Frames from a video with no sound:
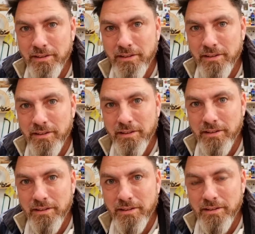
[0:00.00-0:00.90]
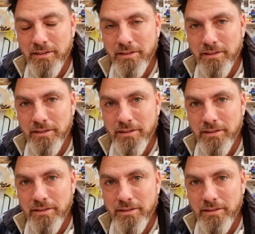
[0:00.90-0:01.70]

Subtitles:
No one is speaking in this clip.